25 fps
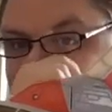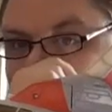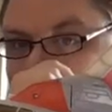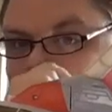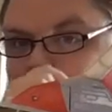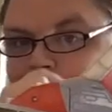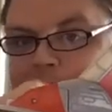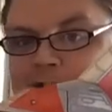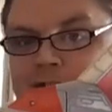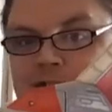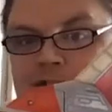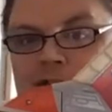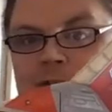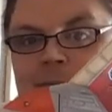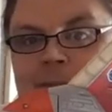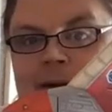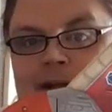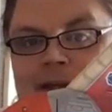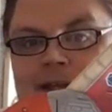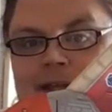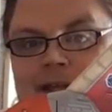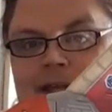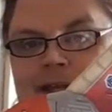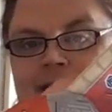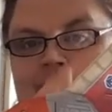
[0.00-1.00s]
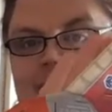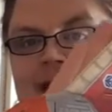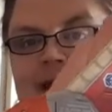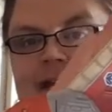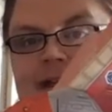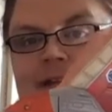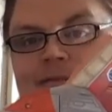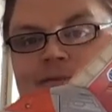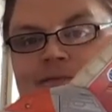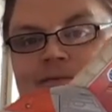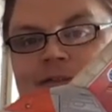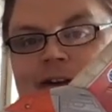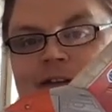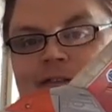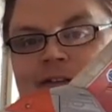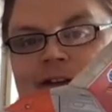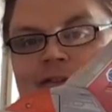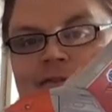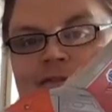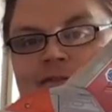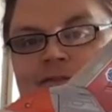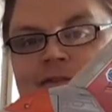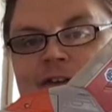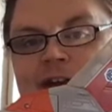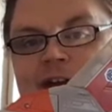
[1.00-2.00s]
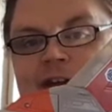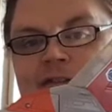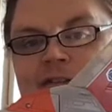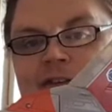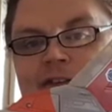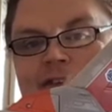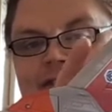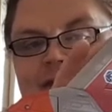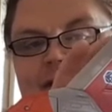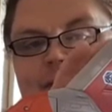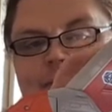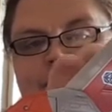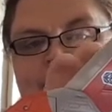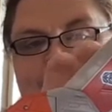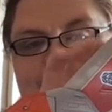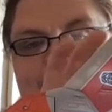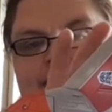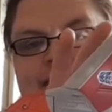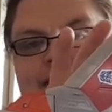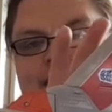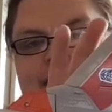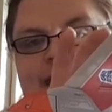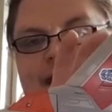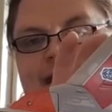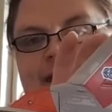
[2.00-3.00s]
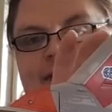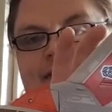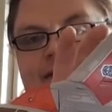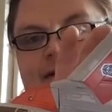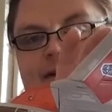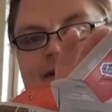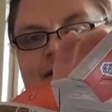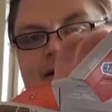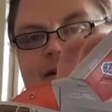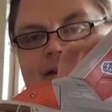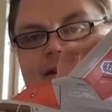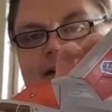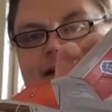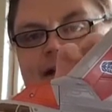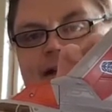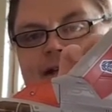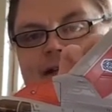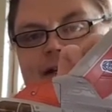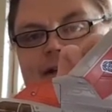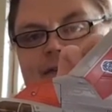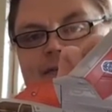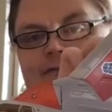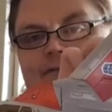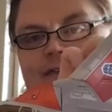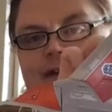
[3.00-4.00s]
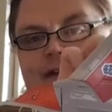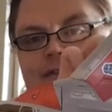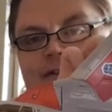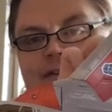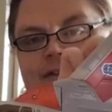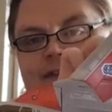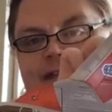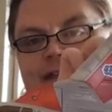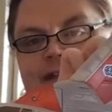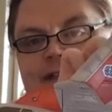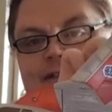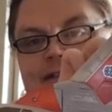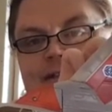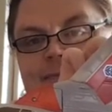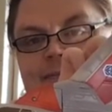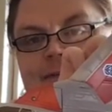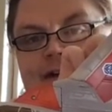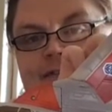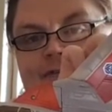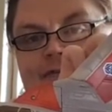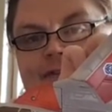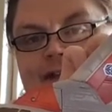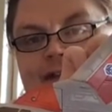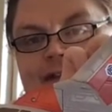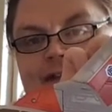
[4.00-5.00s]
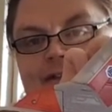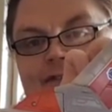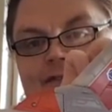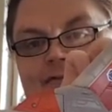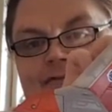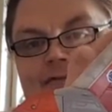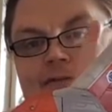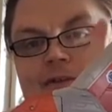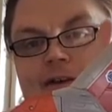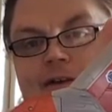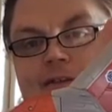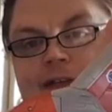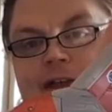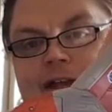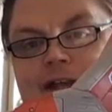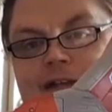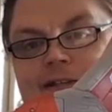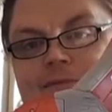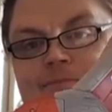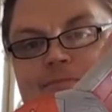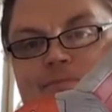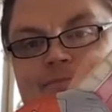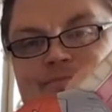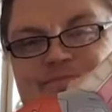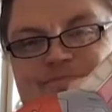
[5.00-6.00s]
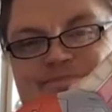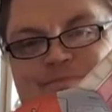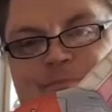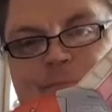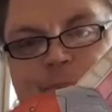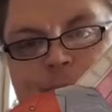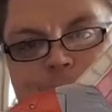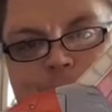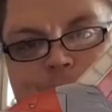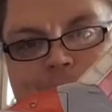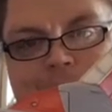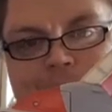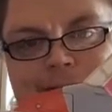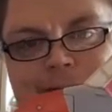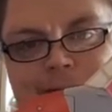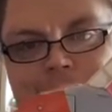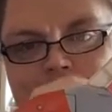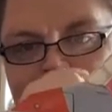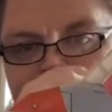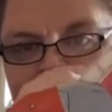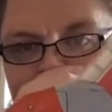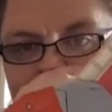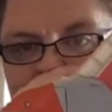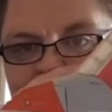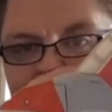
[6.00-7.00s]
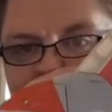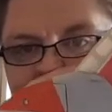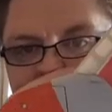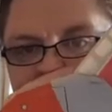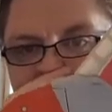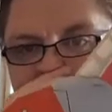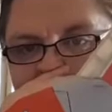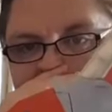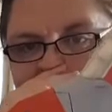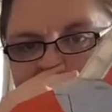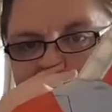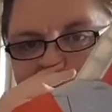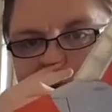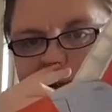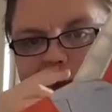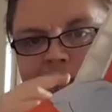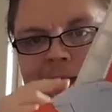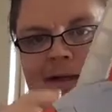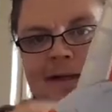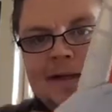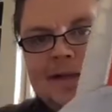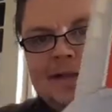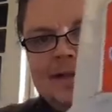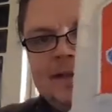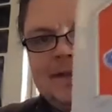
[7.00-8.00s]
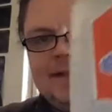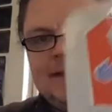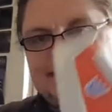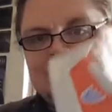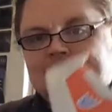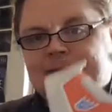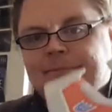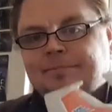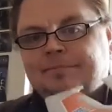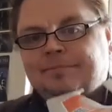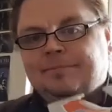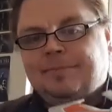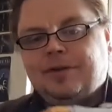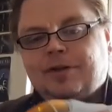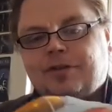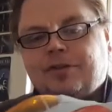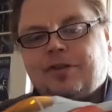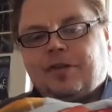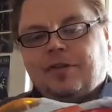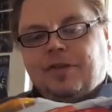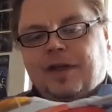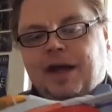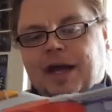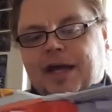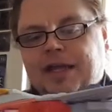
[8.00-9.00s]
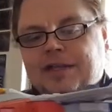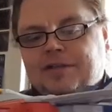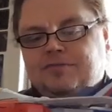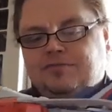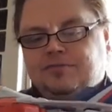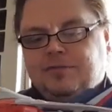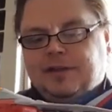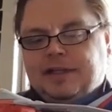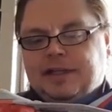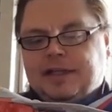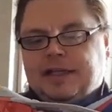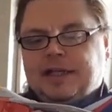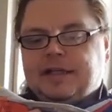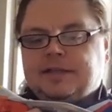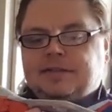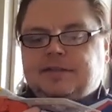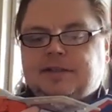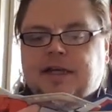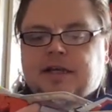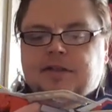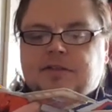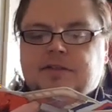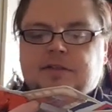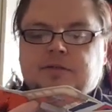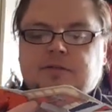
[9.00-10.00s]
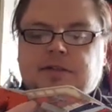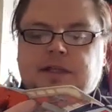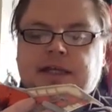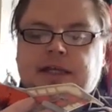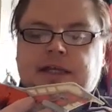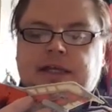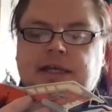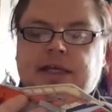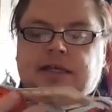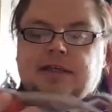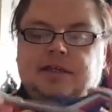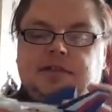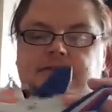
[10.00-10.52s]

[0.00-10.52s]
That's no bad thing. Very, very thin plastic here, though. Very thin. You can see my fingers through it. That is bad. But other than that, it's really nice. I do like it.